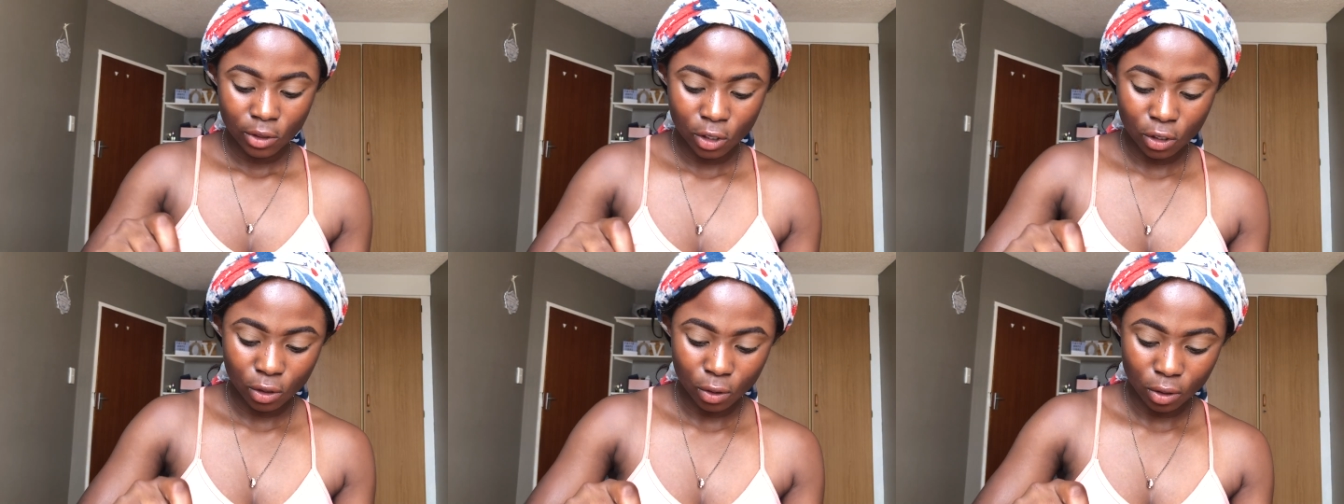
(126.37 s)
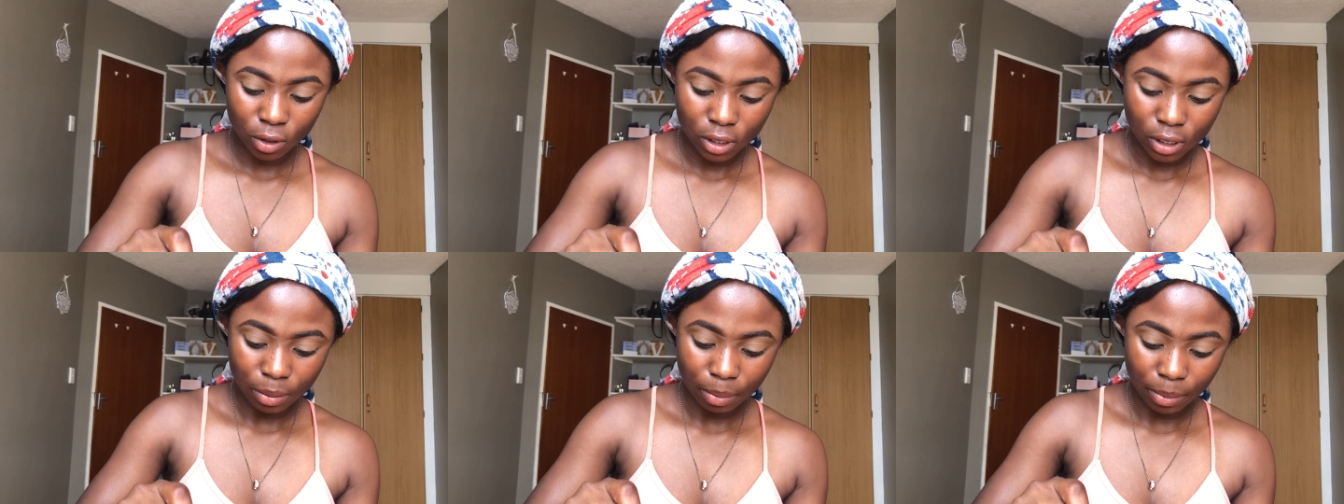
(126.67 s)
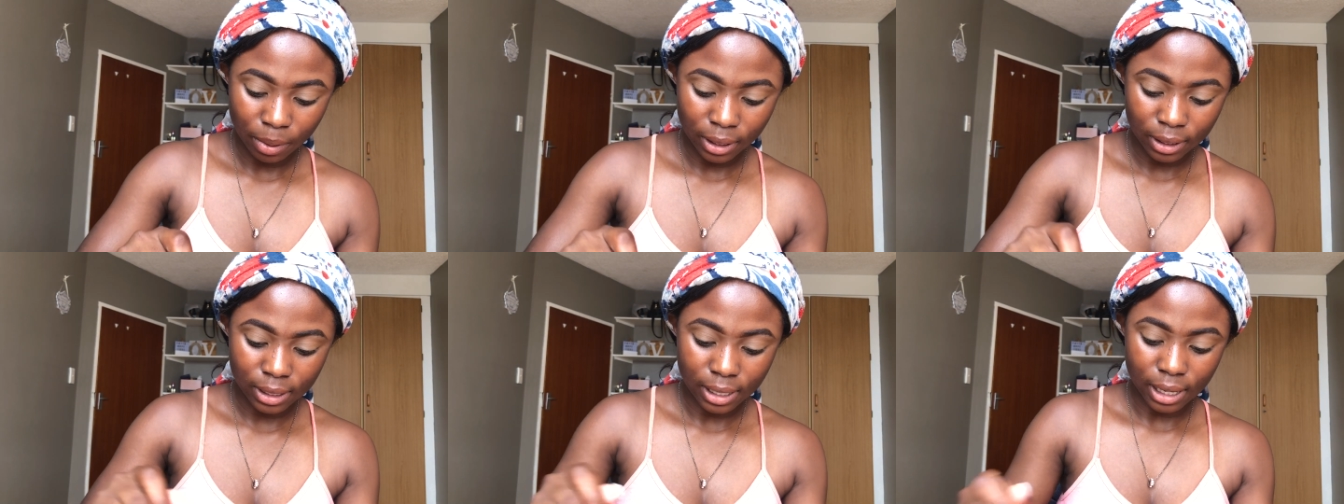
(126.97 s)
Just going to
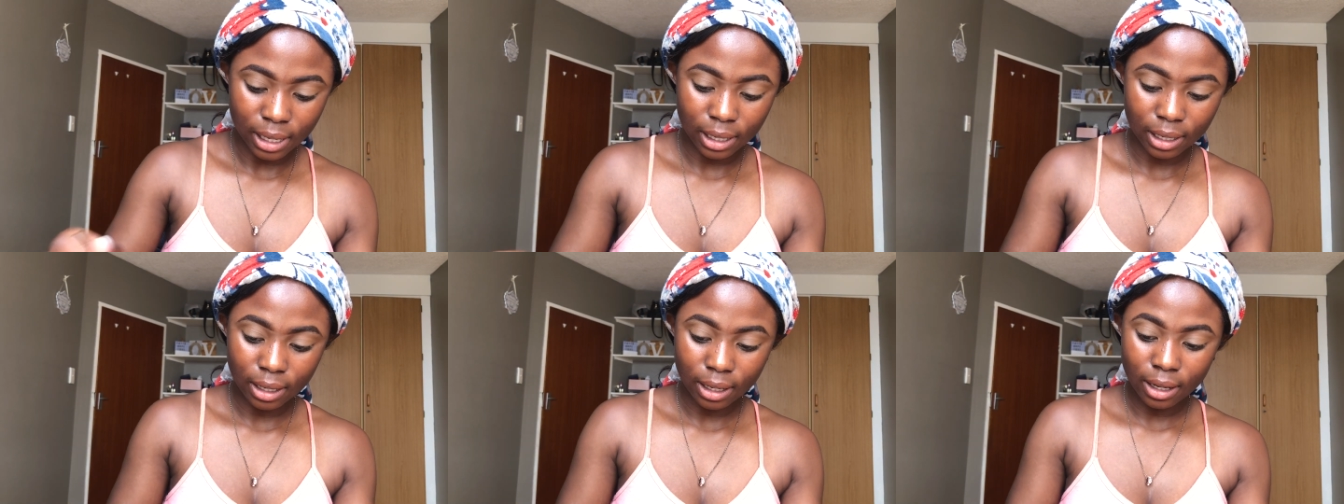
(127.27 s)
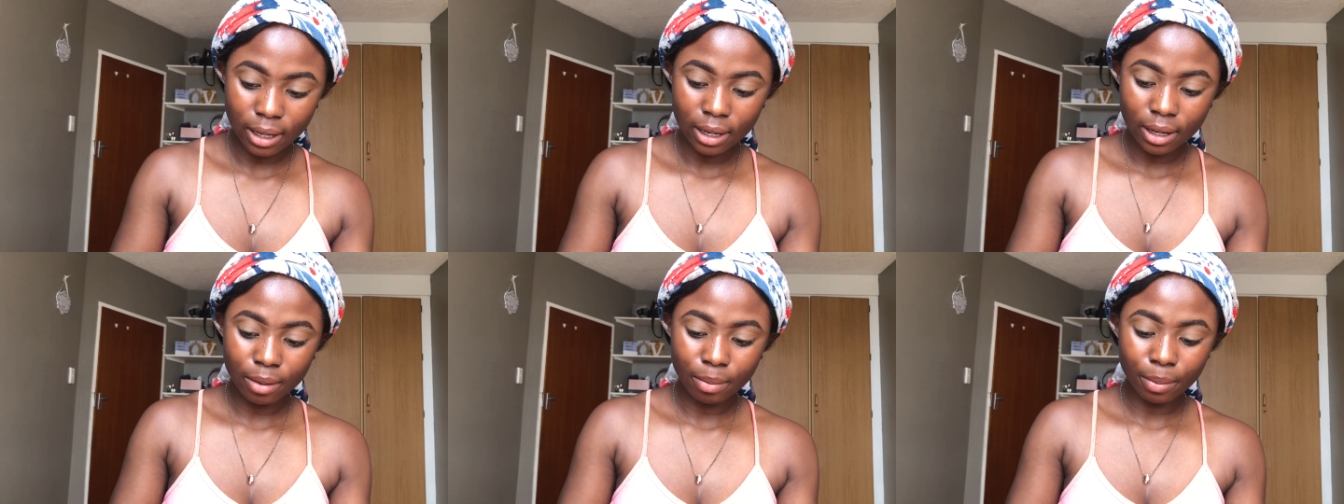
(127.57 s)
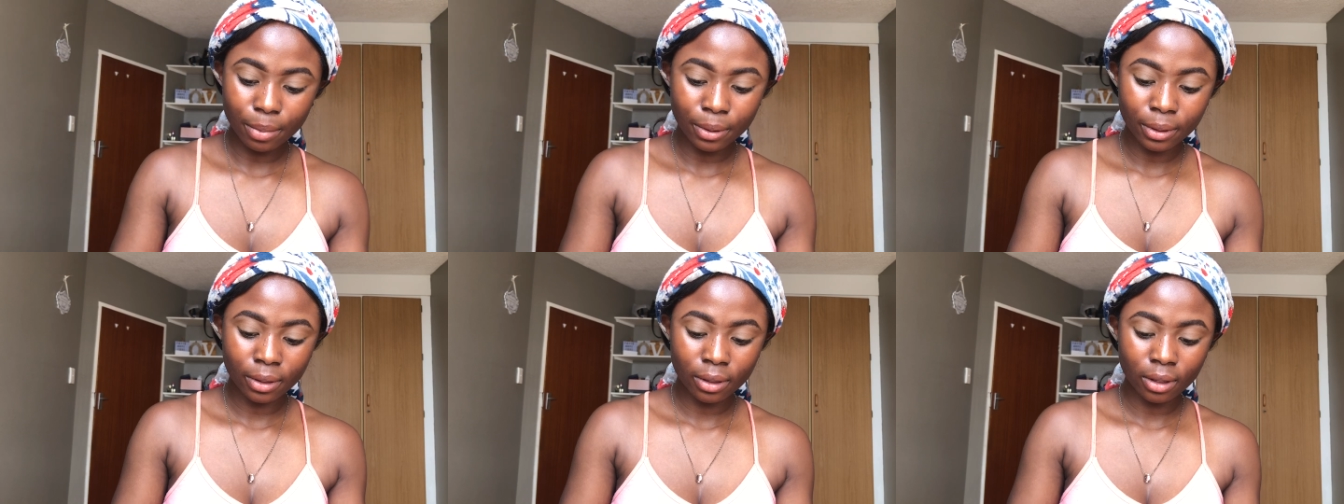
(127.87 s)
pick that
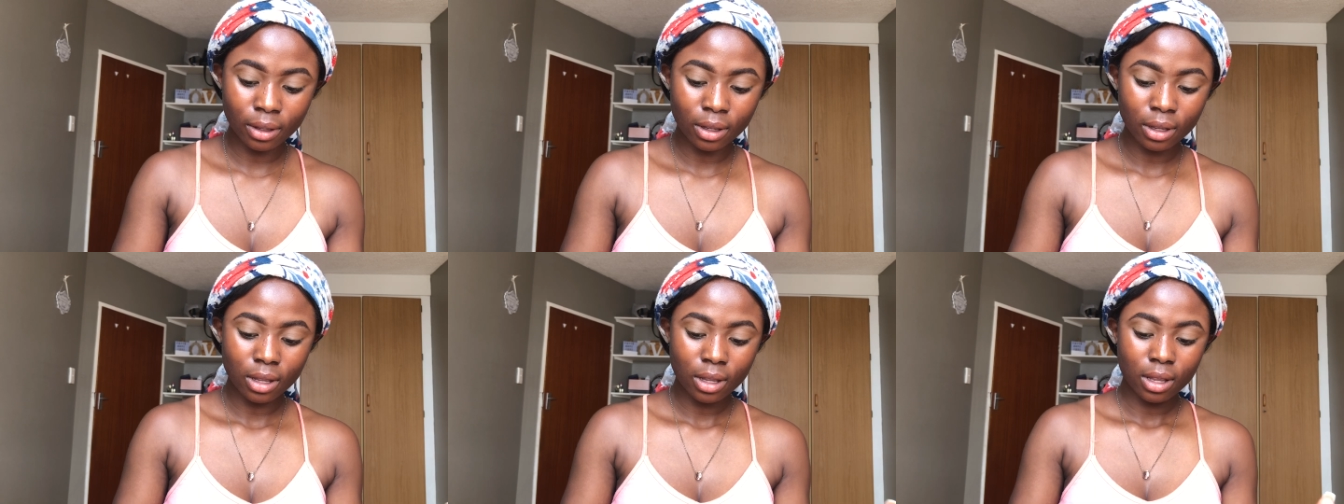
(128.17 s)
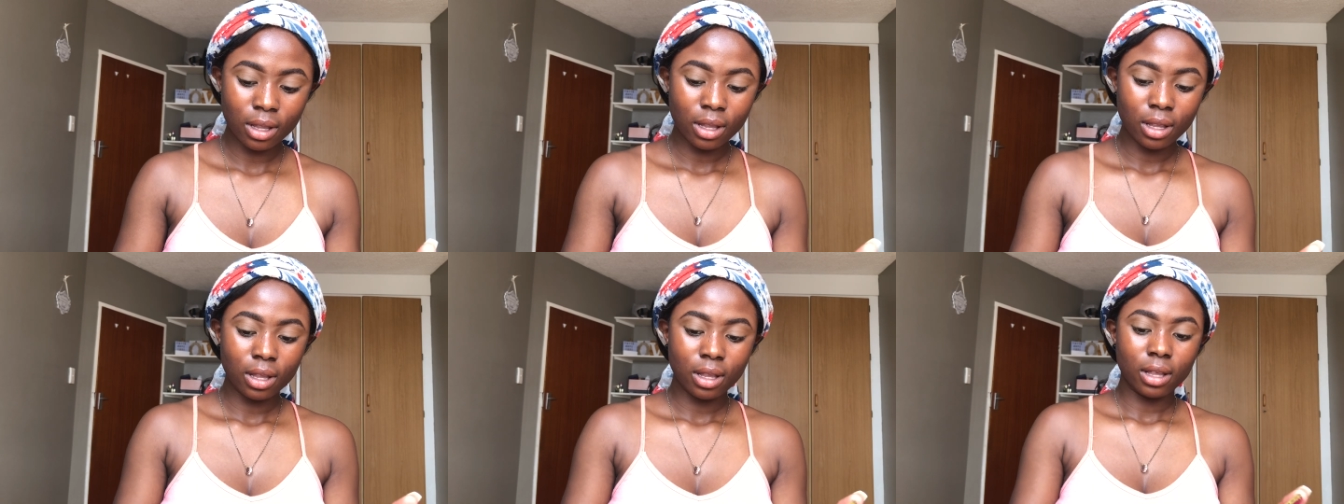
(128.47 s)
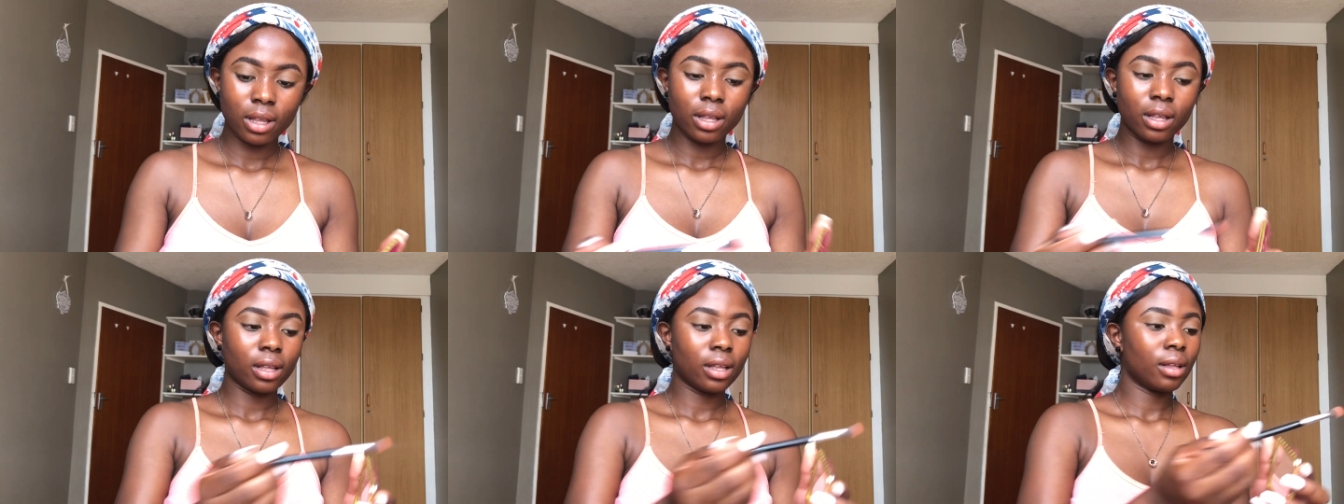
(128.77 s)
up.
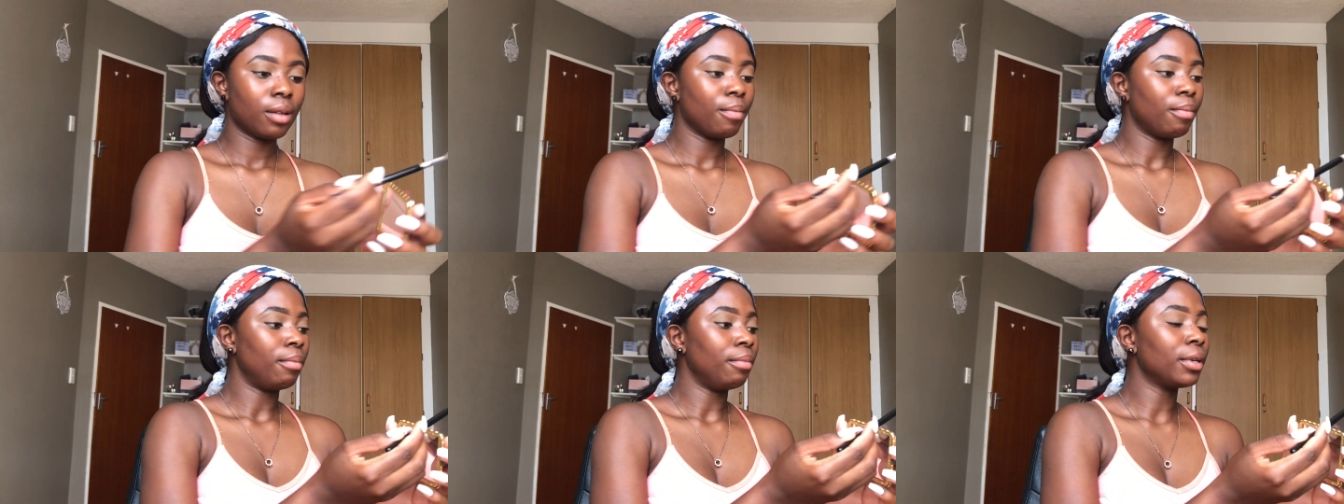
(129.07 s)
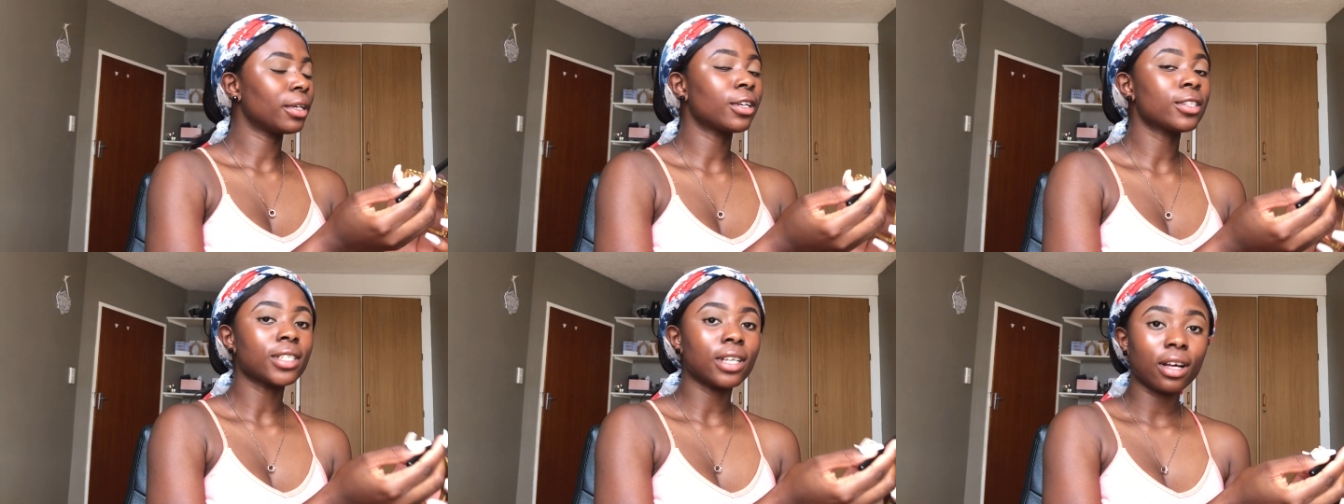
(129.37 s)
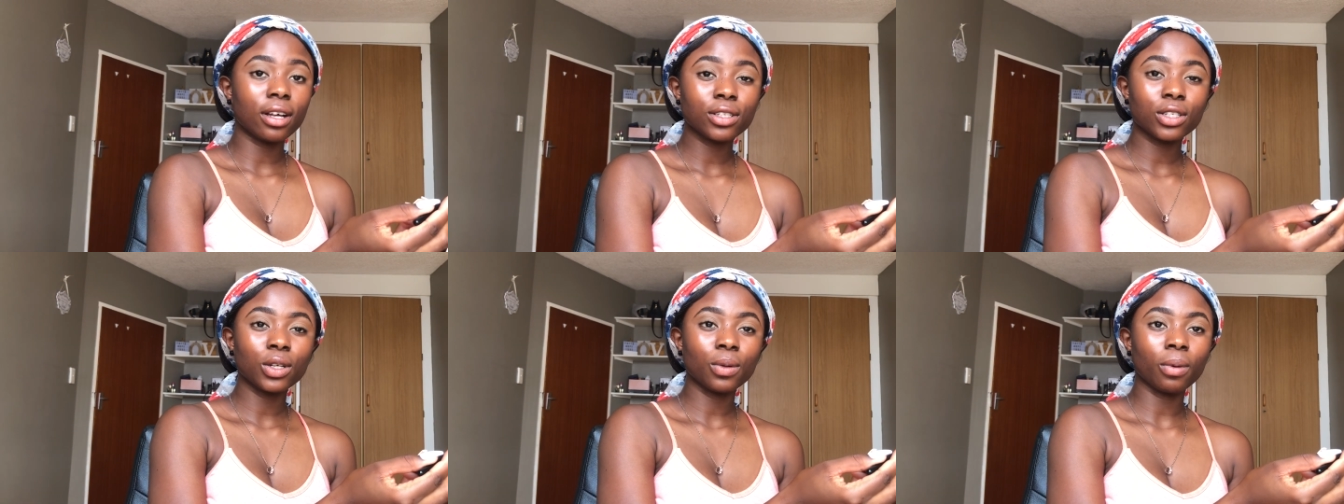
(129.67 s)
Because I
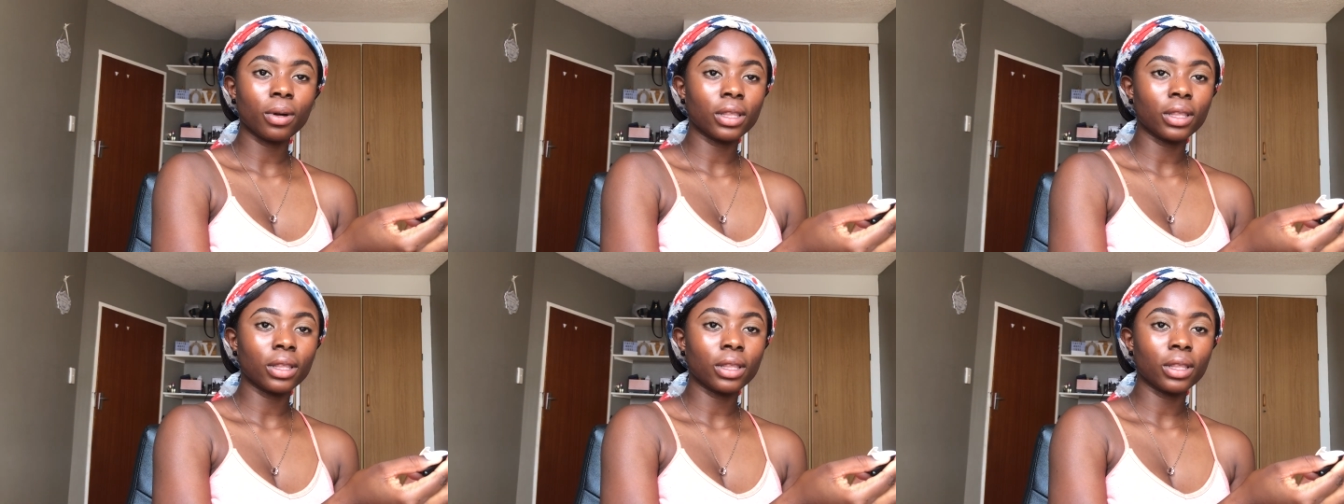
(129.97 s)
also